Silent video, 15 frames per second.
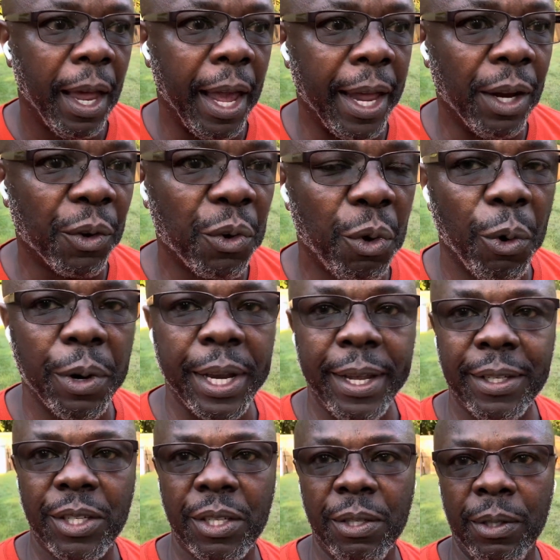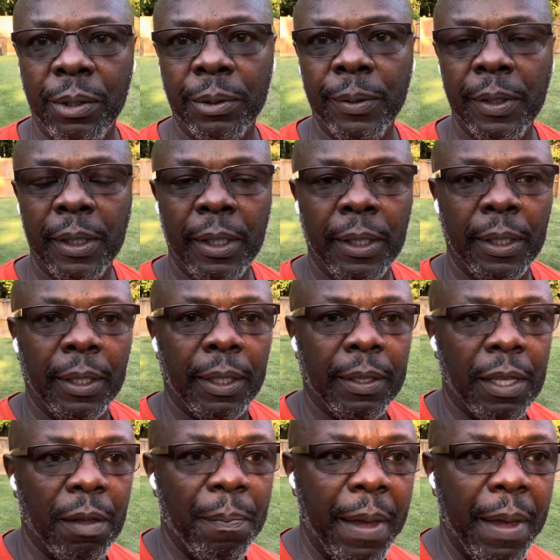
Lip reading: And according to the